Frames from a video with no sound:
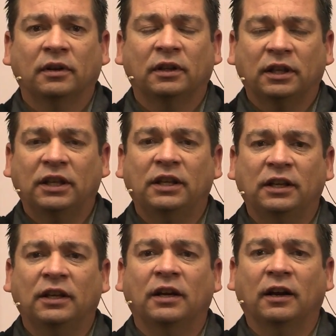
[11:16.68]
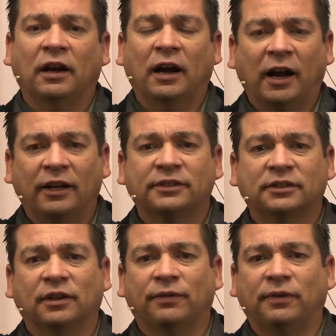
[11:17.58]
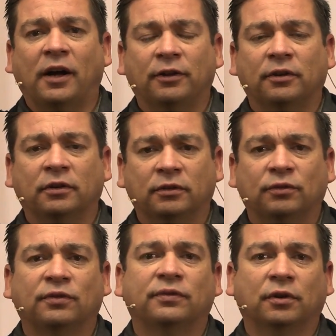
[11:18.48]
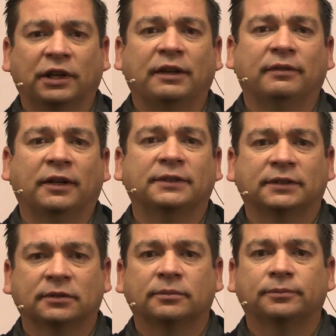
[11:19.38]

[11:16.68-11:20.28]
he asked the Father to forgive us.